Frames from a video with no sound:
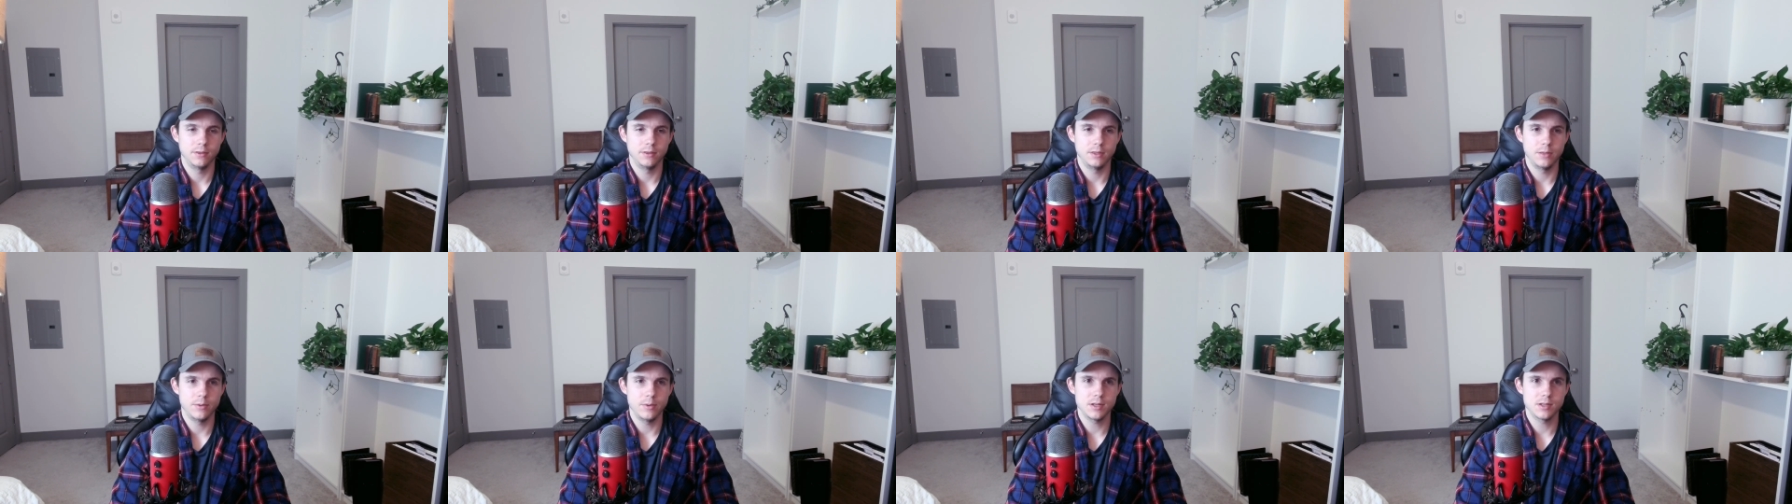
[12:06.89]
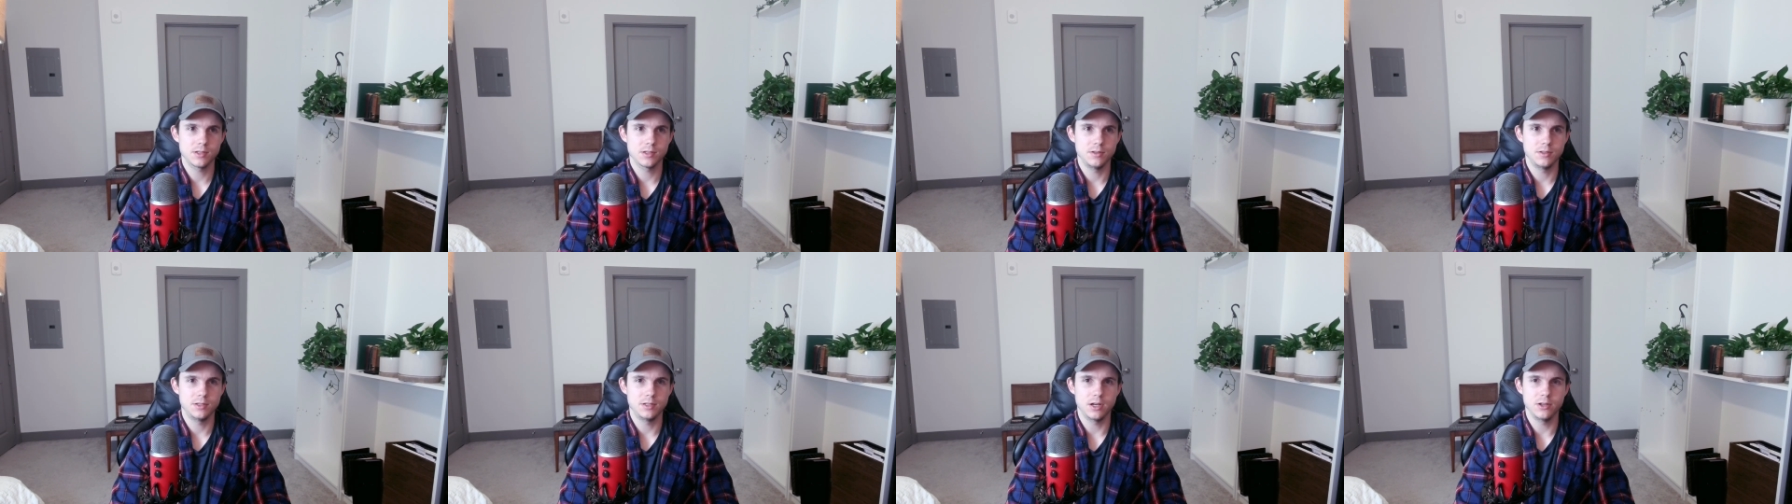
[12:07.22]
they
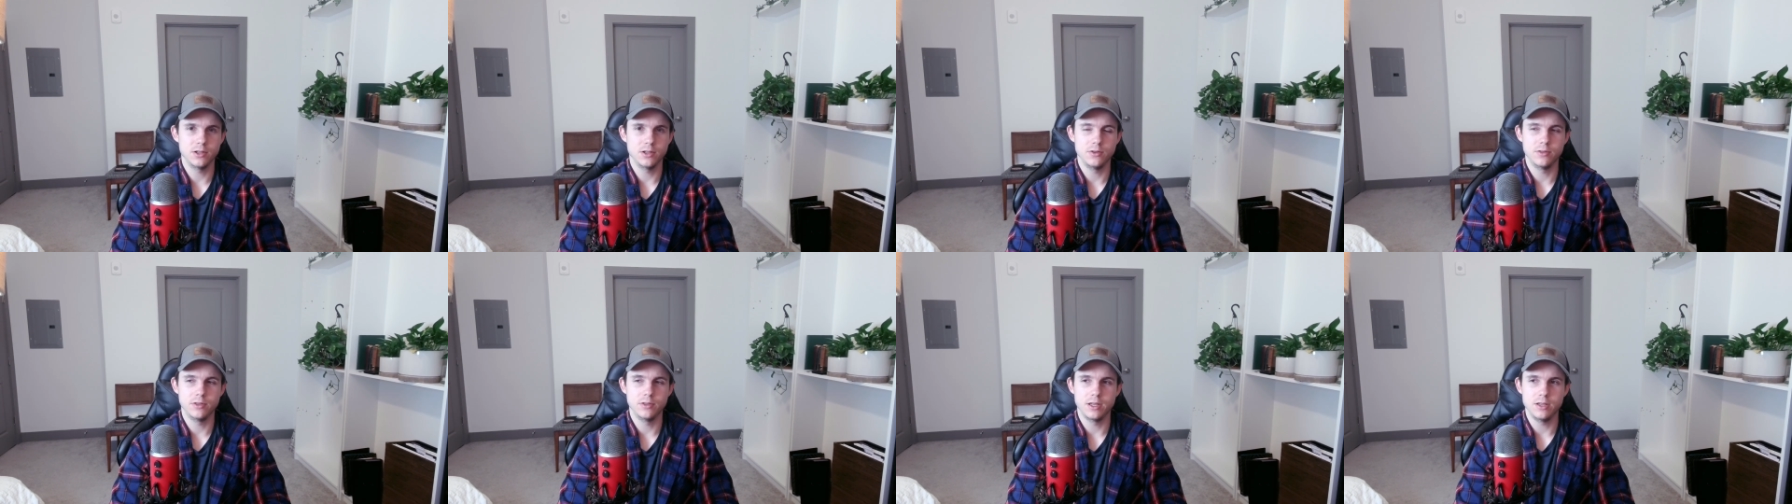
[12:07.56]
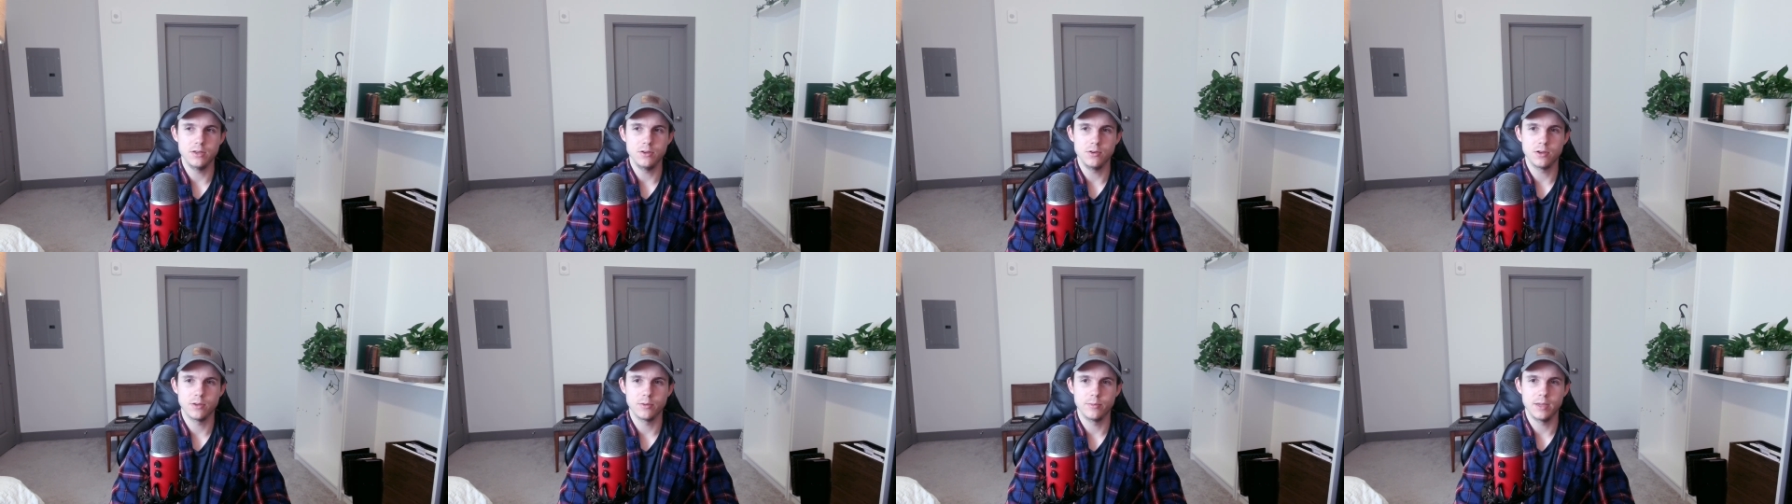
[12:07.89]
basically tell you that
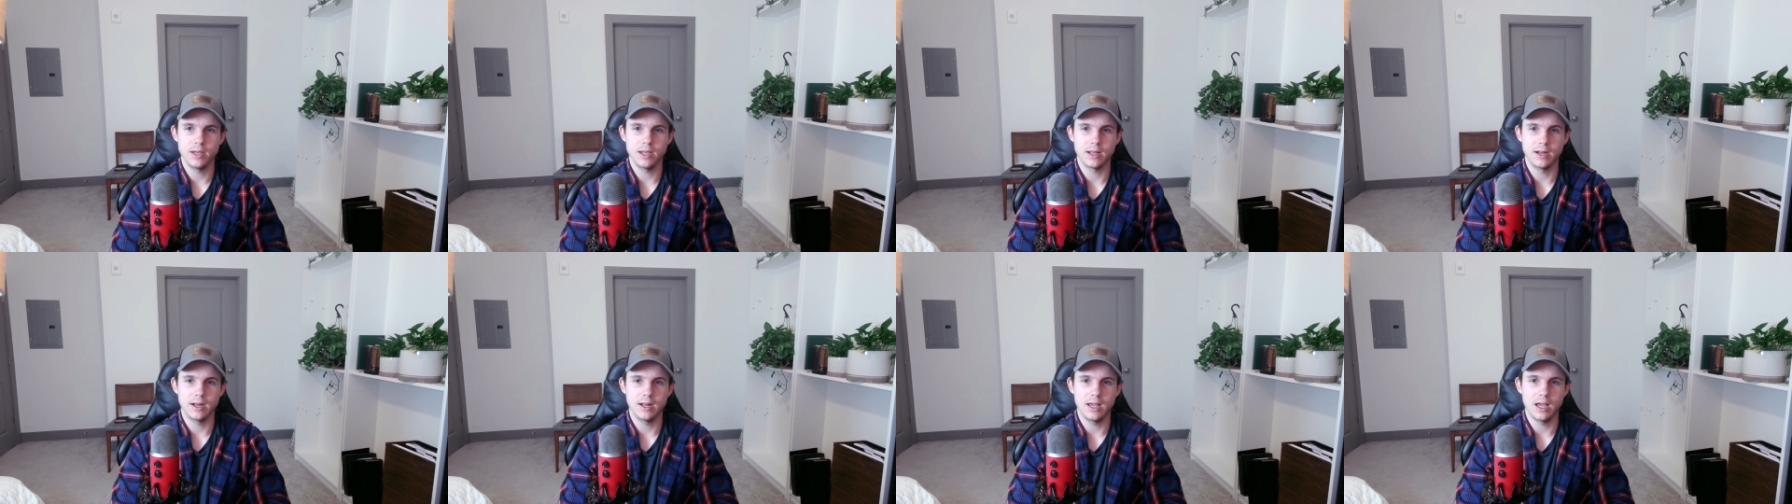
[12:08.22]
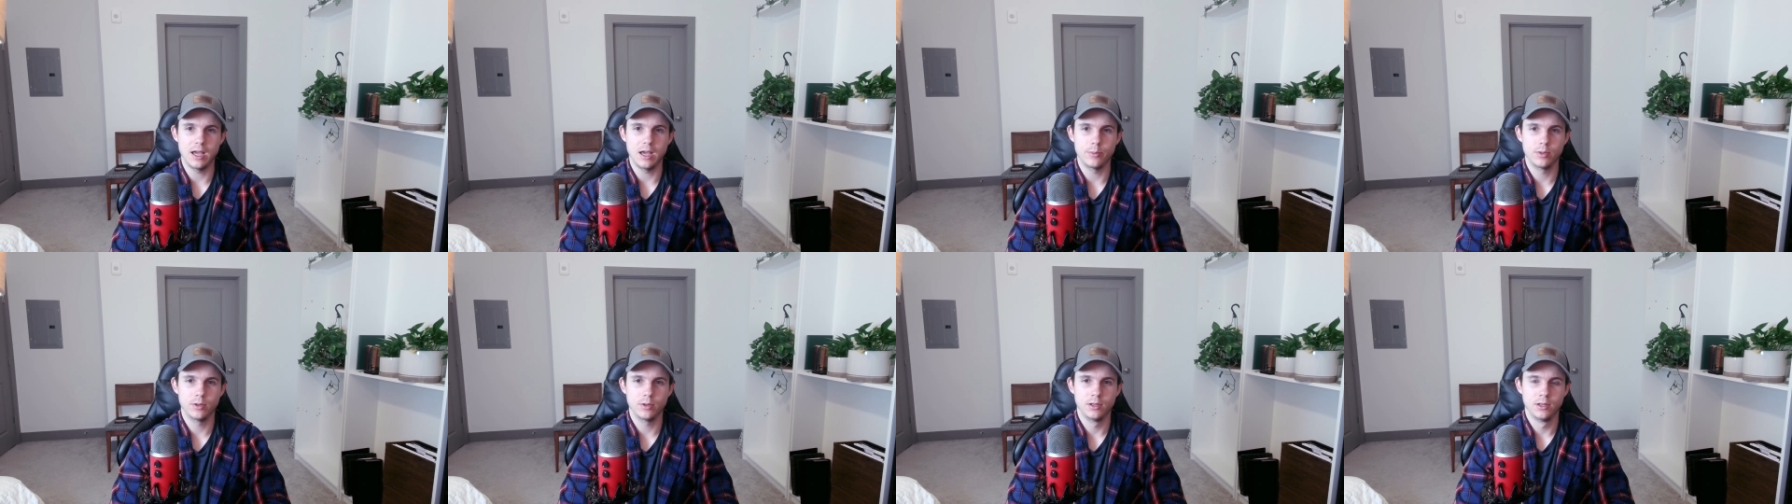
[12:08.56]
you can make an
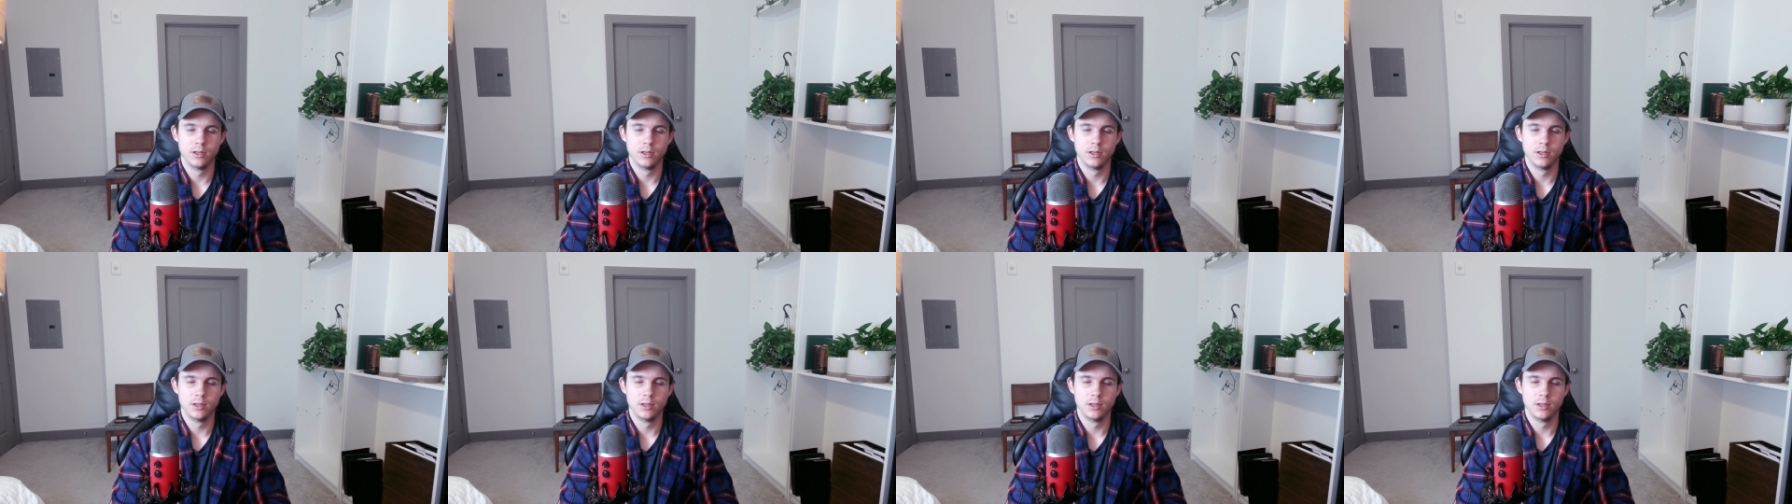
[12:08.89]
app